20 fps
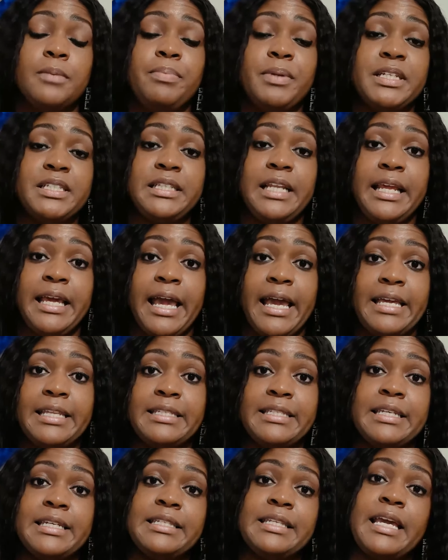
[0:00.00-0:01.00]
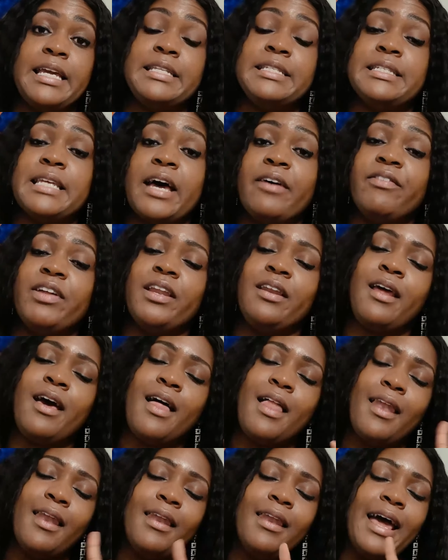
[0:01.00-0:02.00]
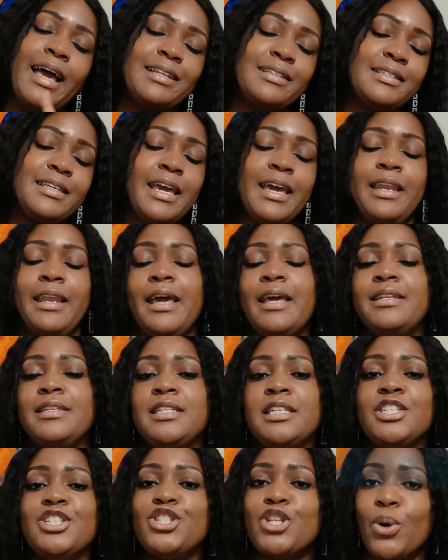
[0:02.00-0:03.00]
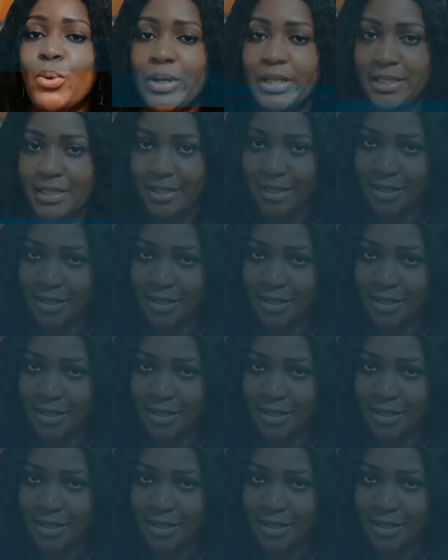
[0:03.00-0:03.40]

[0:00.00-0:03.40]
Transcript: Simplicity 8687. Let's get into sewing